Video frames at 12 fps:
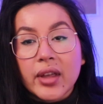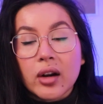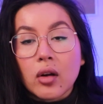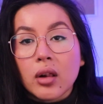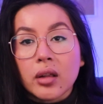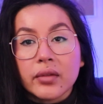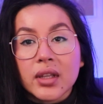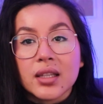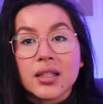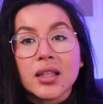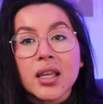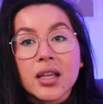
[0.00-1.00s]
that all of
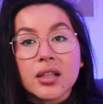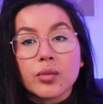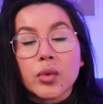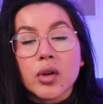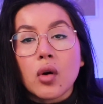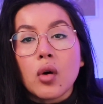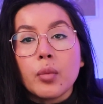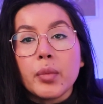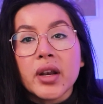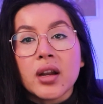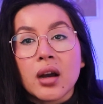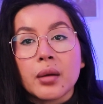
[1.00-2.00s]
these things would open